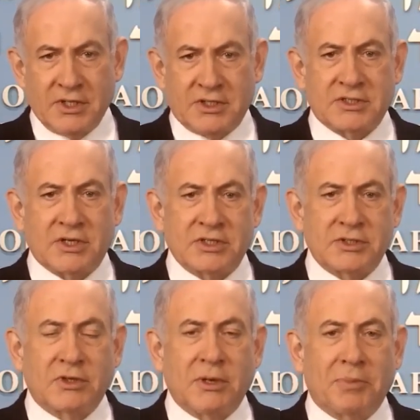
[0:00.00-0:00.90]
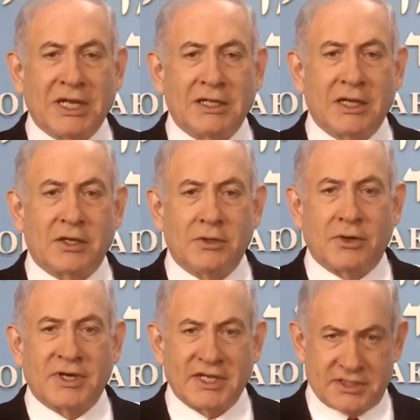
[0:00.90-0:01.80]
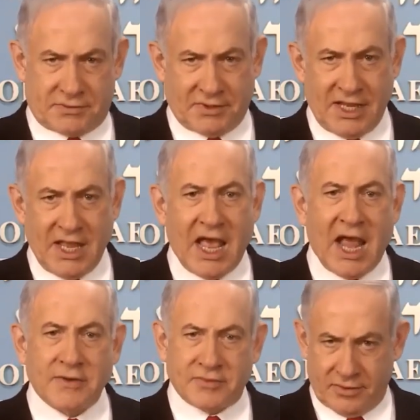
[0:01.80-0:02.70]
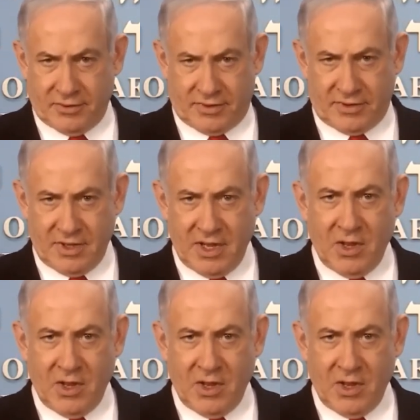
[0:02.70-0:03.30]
She has also completely ignored history and truth